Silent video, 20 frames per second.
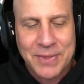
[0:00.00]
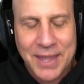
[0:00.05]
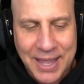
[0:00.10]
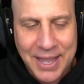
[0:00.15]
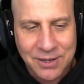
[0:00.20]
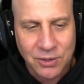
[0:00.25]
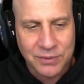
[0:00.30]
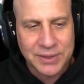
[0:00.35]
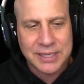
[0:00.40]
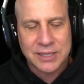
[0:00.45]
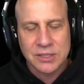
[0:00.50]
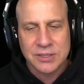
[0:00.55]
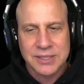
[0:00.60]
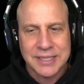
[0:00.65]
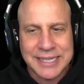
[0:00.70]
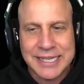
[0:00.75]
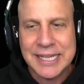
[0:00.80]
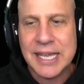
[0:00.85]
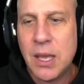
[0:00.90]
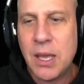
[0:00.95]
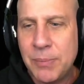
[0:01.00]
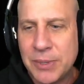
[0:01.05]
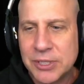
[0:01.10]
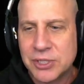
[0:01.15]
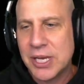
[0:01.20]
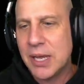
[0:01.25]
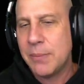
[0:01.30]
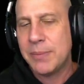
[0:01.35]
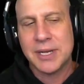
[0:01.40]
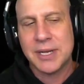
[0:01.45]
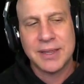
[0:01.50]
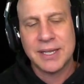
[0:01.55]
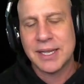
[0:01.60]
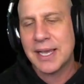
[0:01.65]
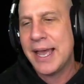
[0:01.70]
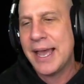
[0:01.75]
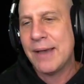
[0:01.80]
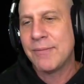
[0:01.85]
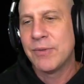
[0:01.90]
I don't think there's any epic champion. I think I have